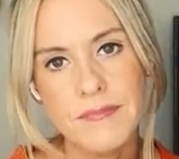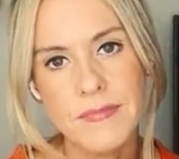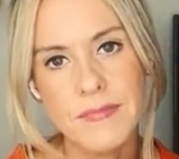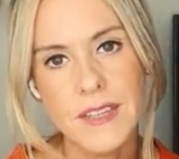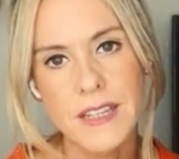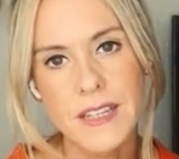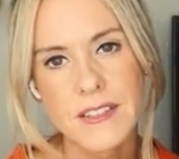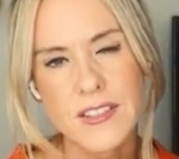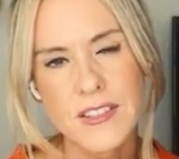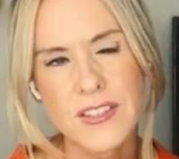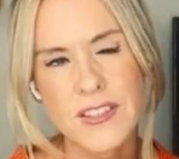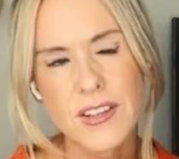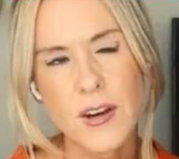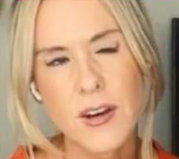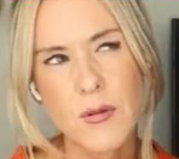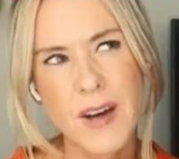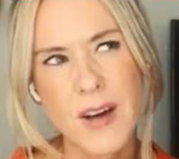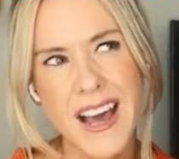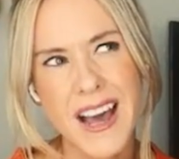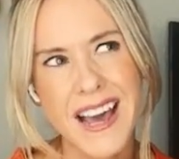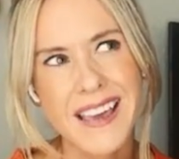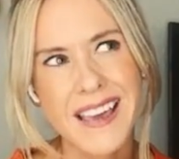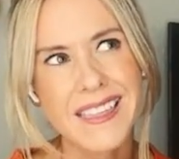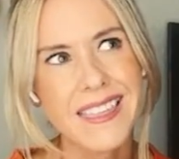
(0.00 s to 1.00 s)
So
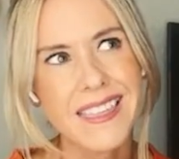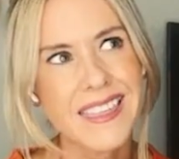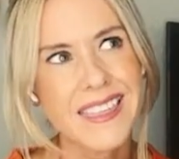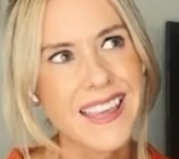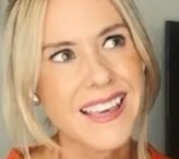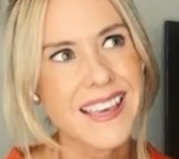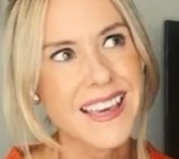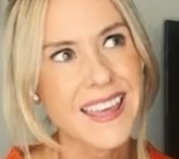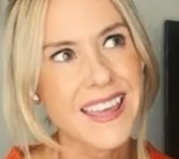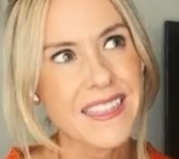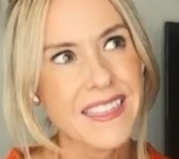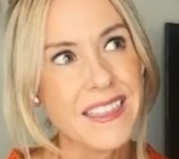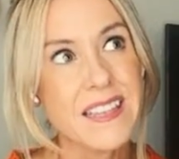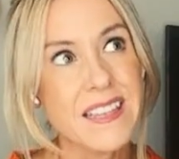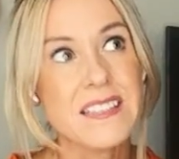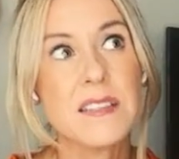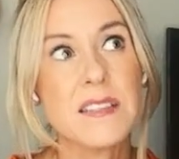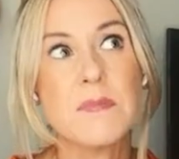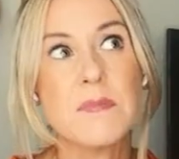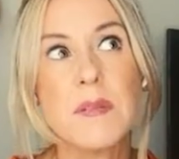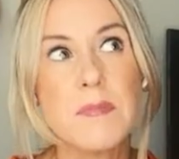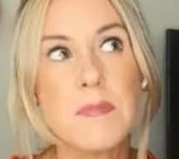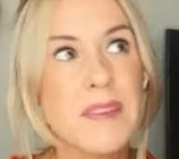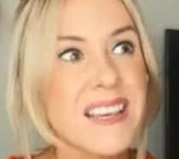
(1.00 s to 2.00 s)
I think there's
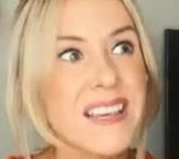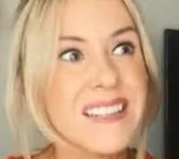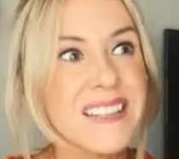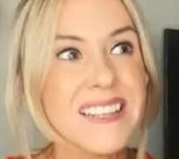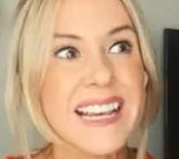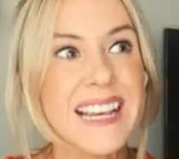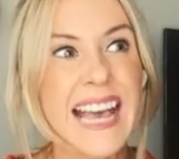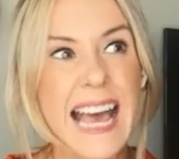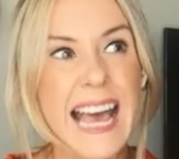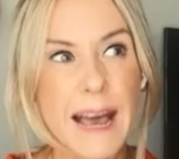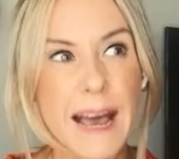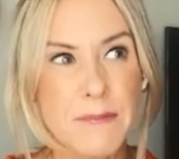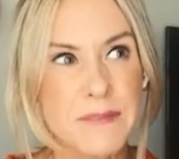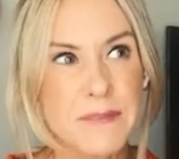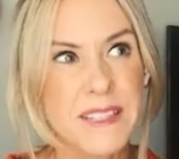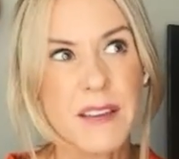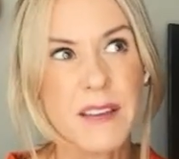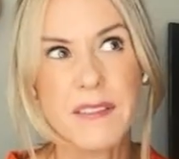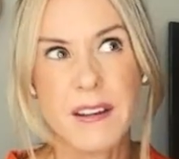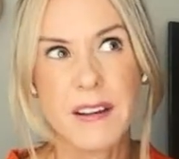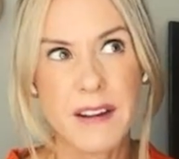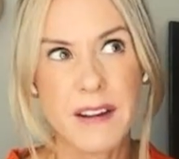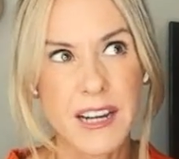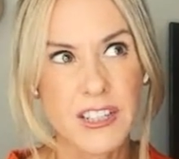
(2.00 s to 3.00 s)
some amazing apps out
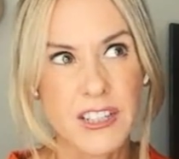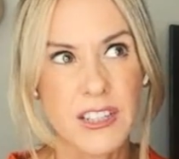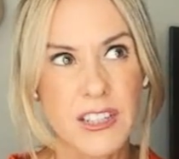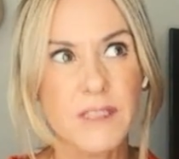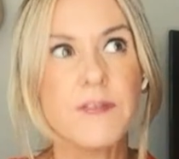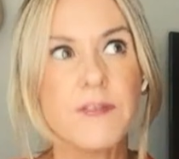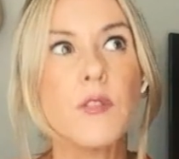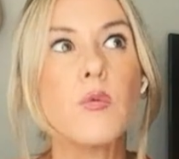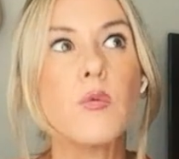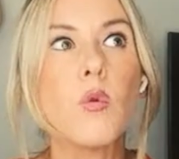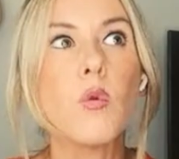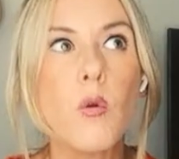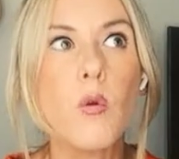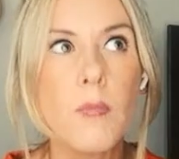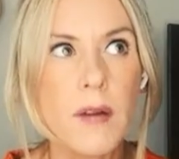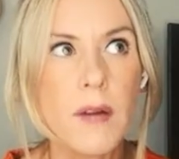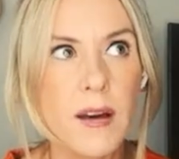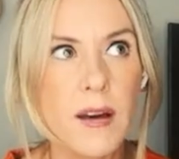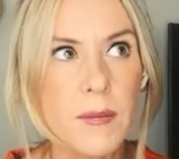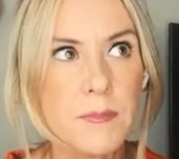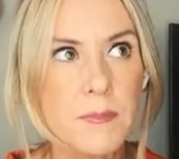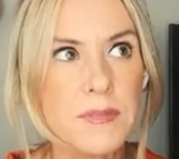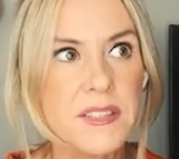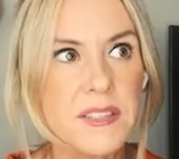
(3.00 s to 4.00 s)
there actually for
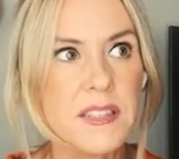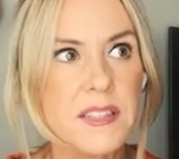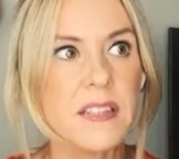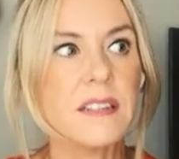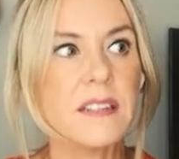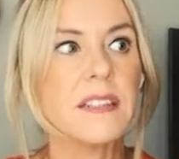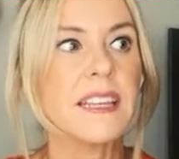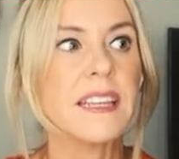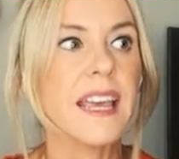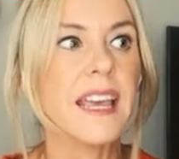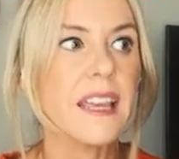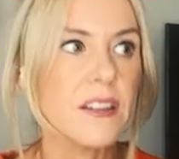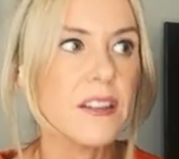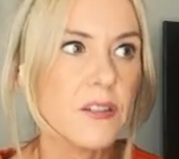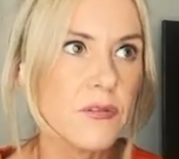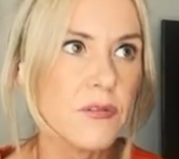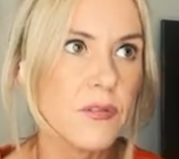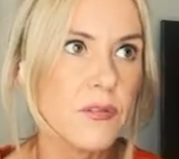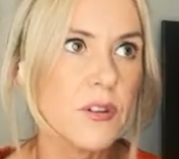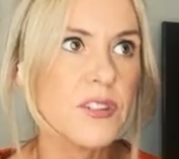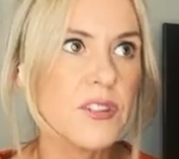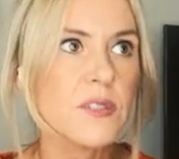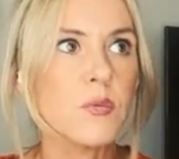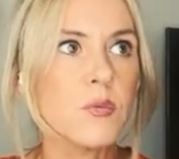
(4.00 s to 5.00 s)
warm-ups and getting your
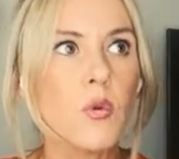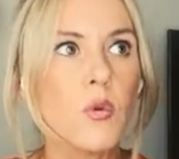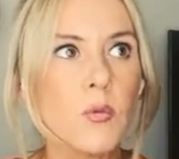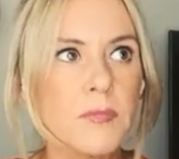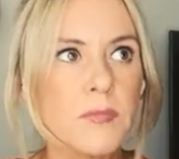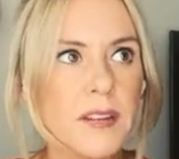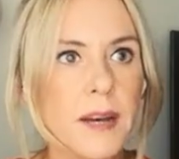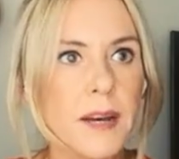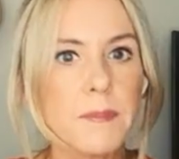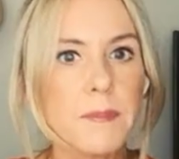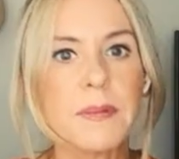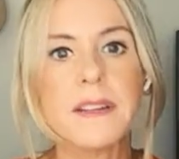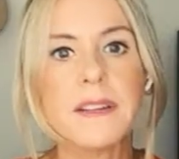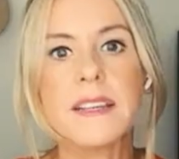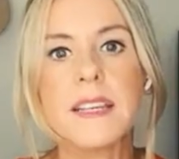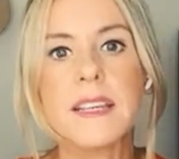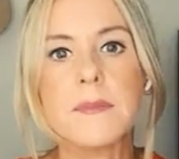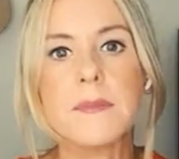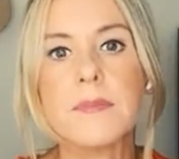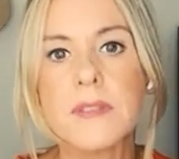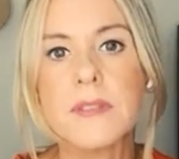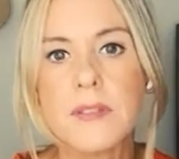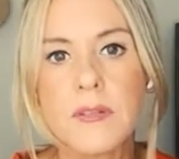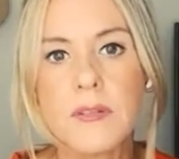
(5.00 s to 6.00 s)
voice warmed up and
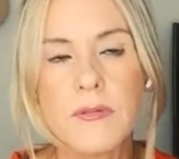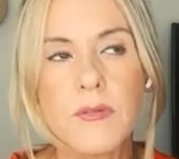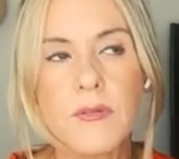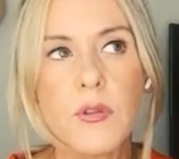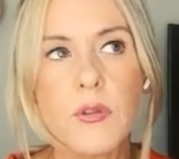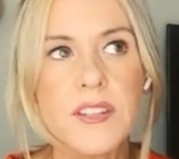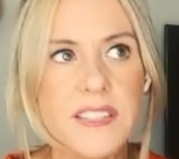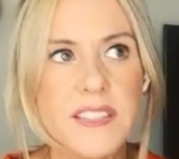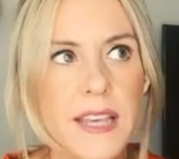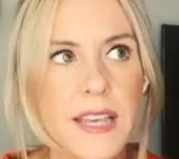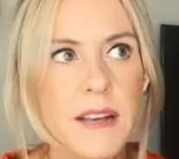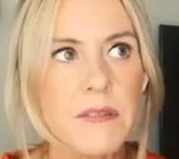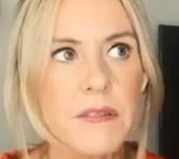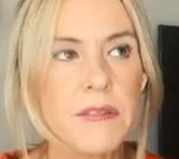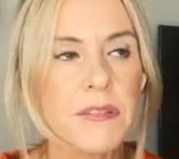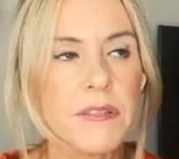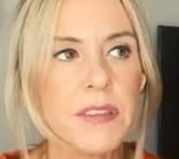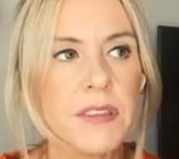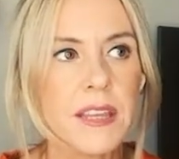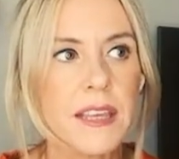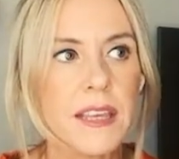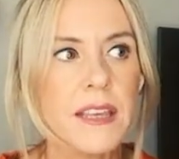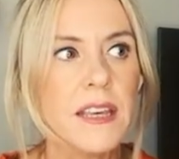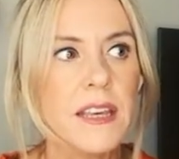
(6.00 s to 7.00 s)
keeping your voice
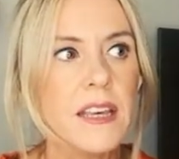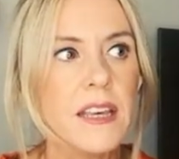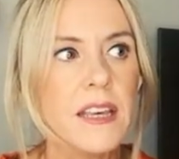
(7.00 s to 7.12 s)
healthy.